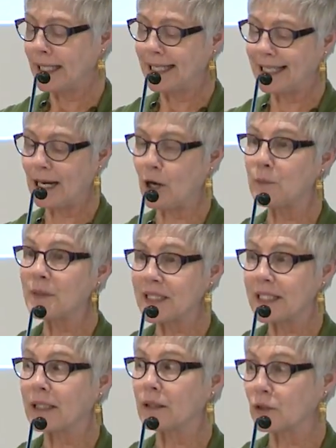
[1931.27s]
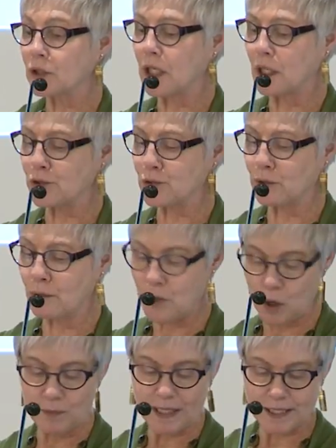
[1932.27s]
in our particular cultural
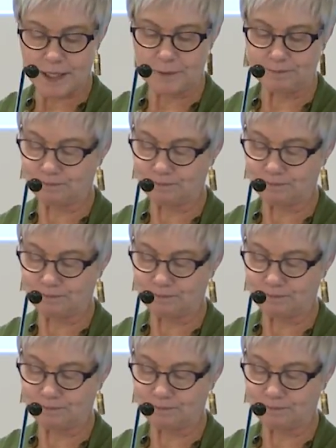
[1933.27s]
moment?